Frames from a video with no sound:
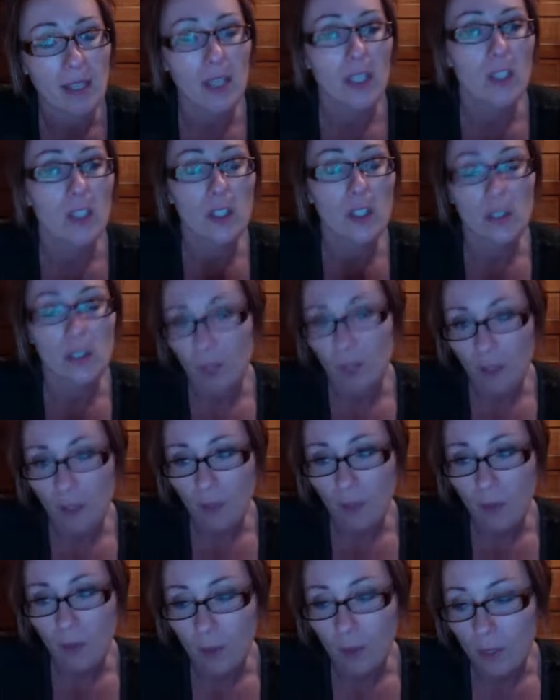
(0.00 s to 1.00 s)
she's looking
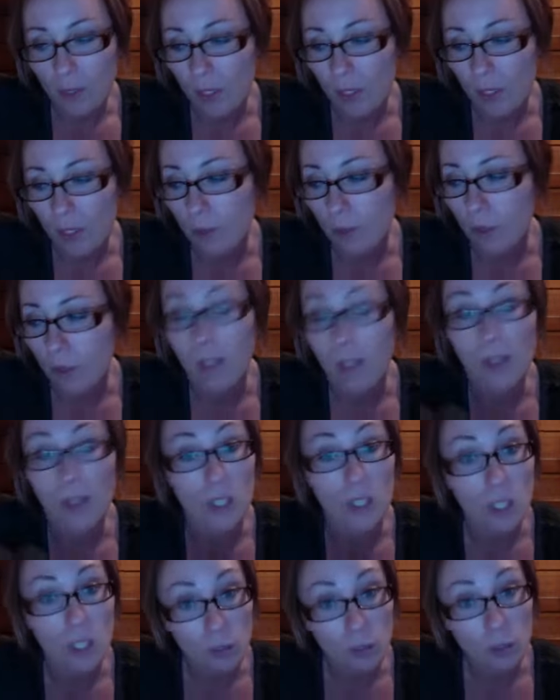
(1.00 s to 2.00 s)
forward to doing the
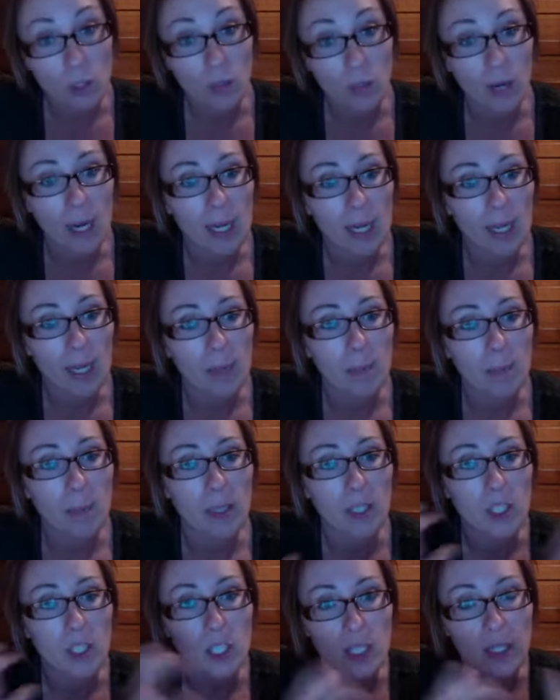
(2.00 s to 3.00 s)
june training but
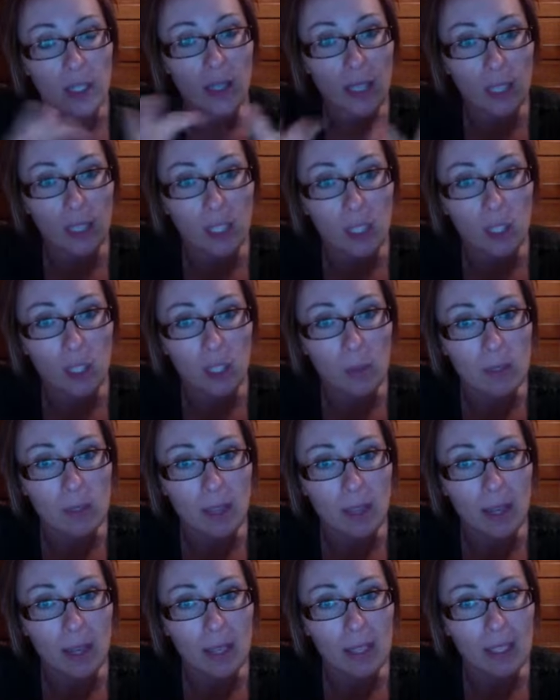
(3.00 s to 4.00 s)
she like you was
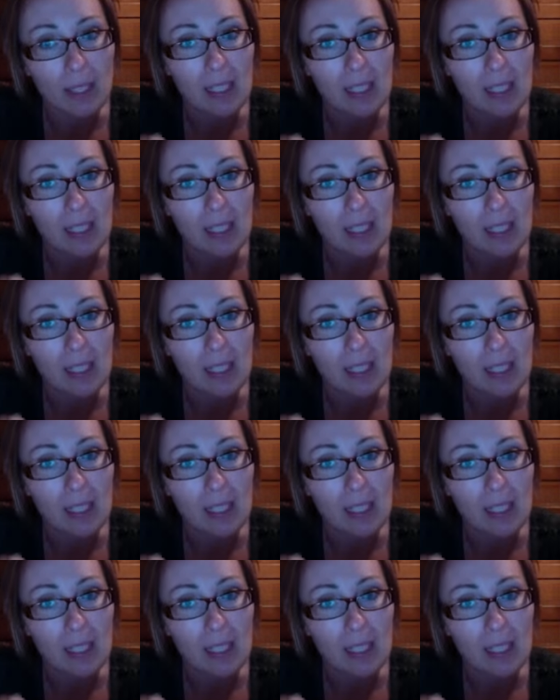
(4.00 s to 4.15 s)
like